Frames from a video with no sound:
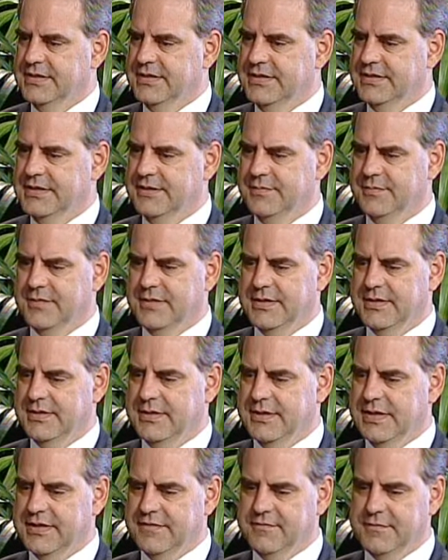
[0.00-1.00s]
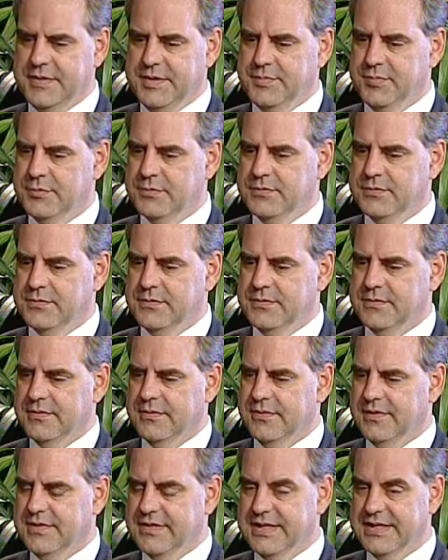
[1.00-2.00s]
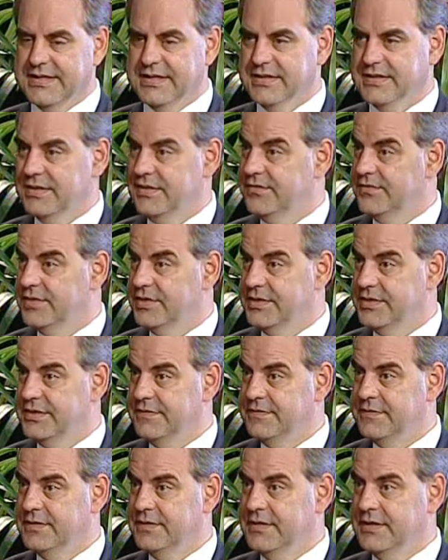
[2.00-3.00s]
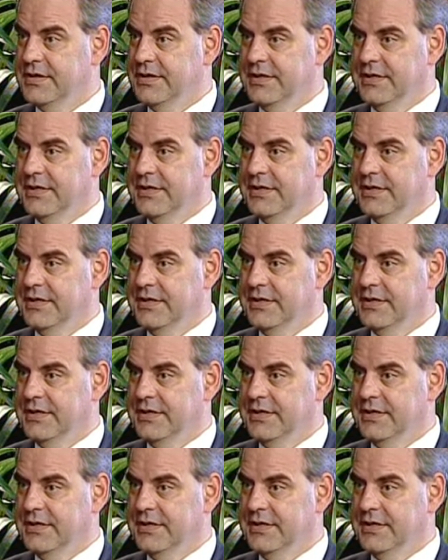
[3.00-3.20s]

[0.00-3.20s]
Um, a lot of people think that they're very different,